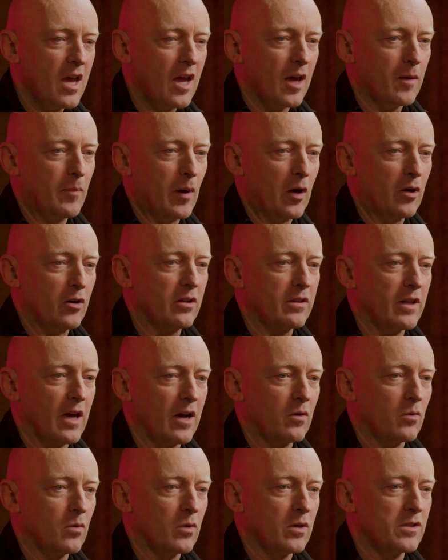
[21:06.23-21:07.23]
And part of
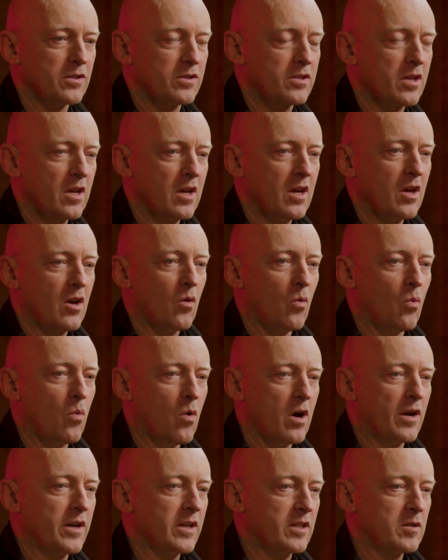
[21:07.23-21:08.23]
that was
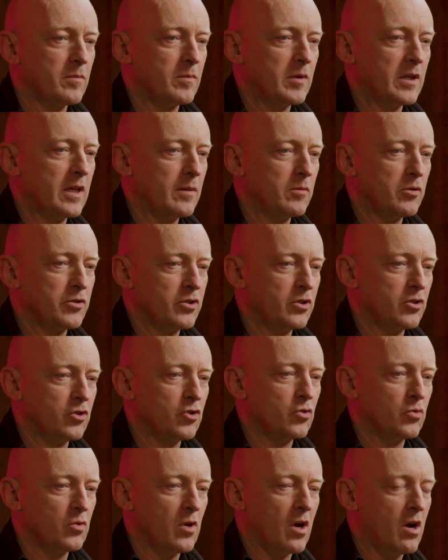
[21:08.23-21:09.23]
wanting to be able to
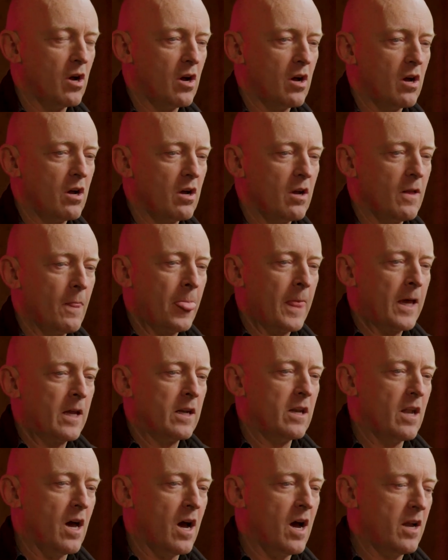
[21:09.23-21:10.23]
draw
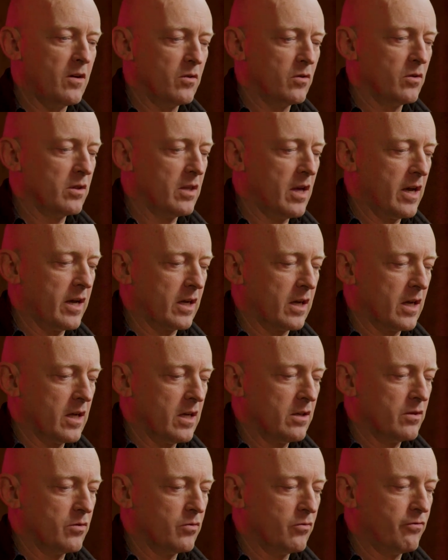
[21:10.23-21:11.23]
not like
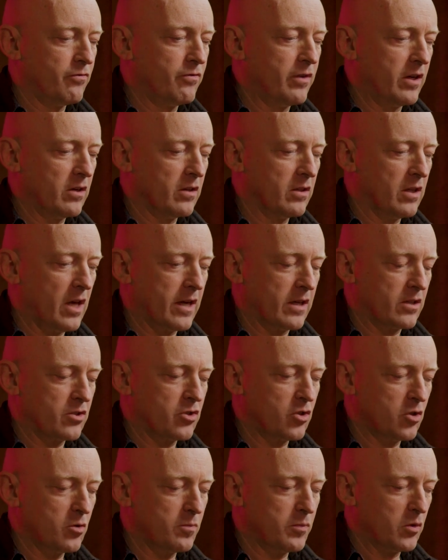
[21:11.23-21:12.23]

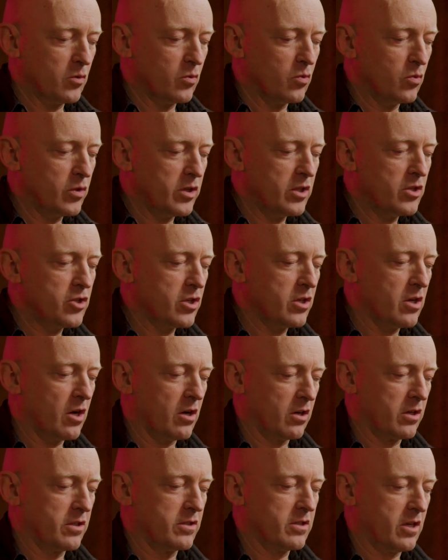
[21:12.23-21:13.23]
super rigid
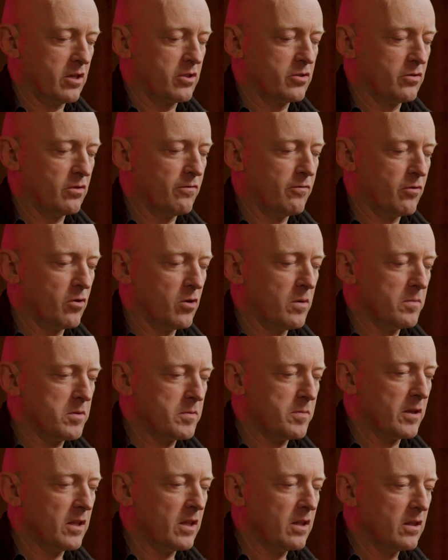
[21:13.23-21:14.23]
architectural forms,
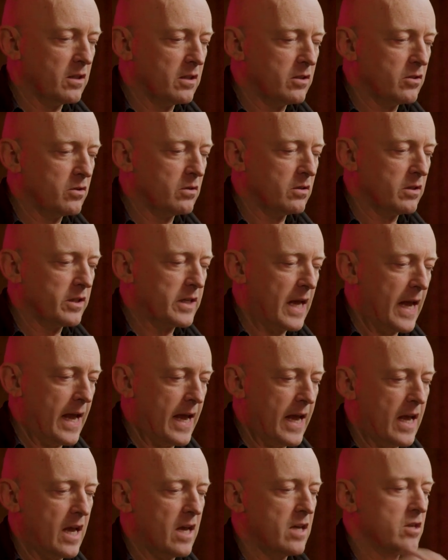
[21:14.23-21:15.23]
but literally
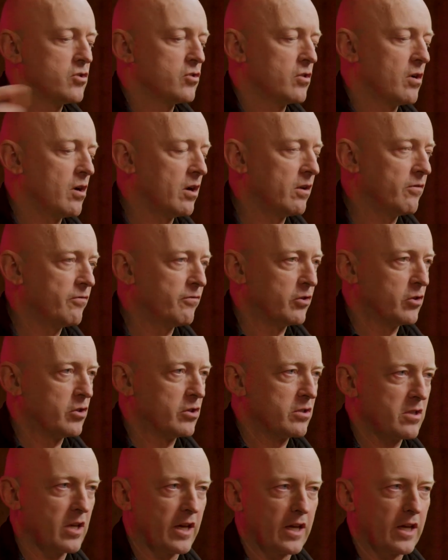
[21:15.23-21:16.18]
hand draw it first.